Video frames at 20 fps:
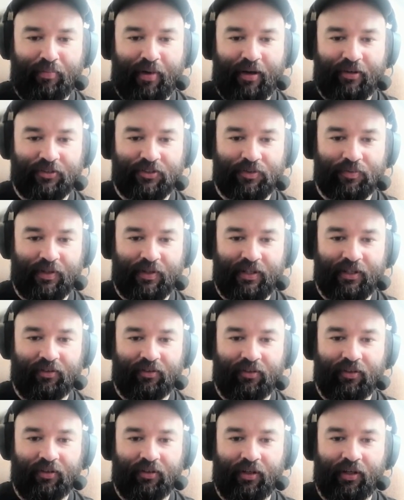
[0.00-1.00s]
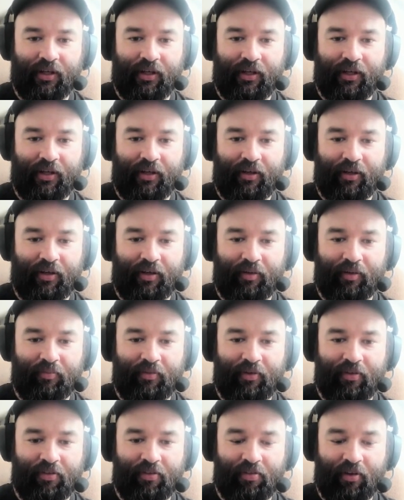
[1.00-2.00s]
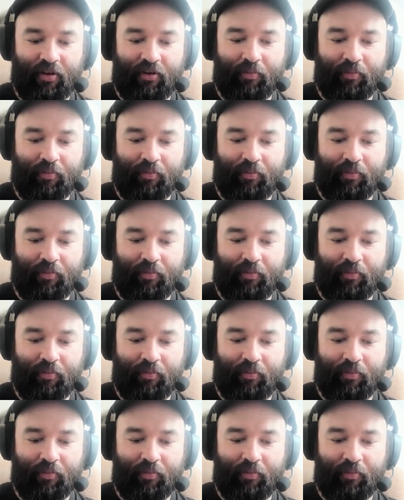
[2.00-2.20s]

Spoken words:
mouse wheel is a